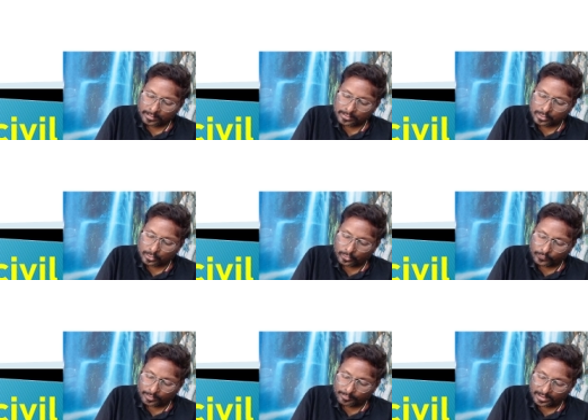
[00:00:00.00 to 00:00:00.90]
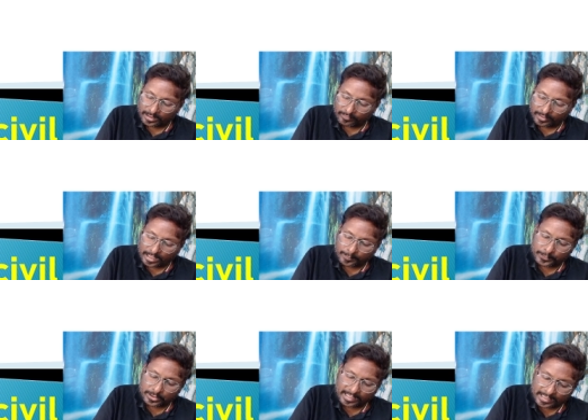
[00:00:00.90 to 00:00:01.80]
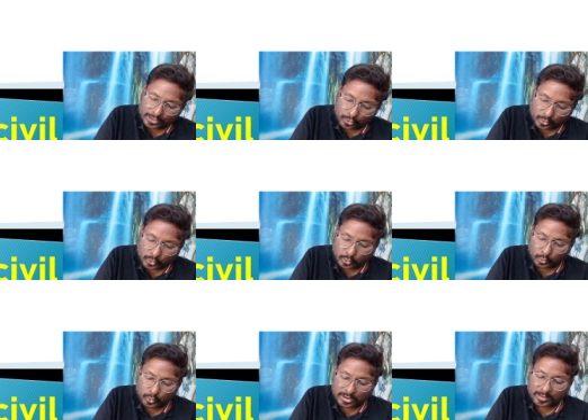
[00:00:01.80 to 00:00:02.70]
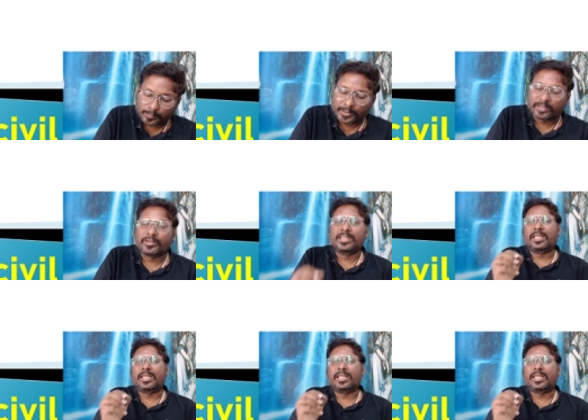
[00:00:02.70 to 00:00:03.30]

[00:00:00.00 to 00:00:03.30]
So from the given option has to choose between the